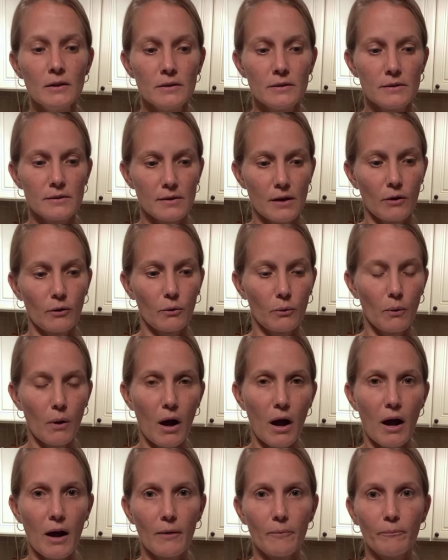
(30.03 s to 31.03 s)
So
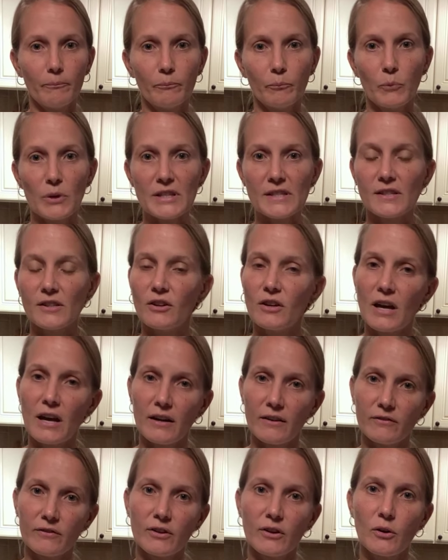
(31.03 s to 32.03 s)
um, we still
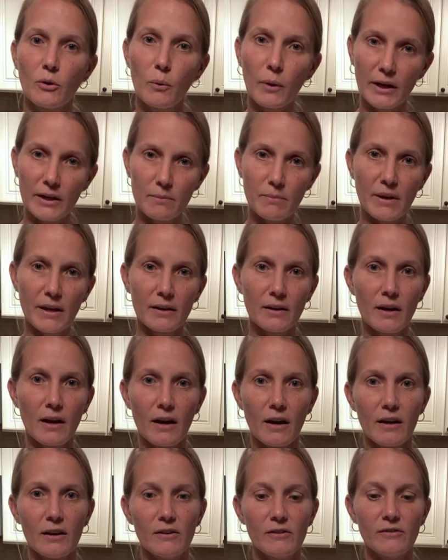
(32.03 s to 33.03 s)
have quite a bit
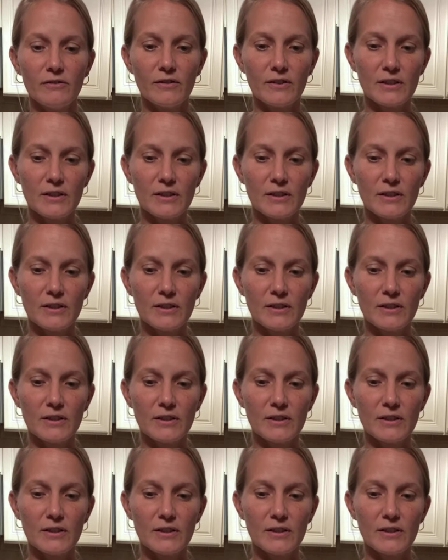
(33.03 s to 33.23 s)
of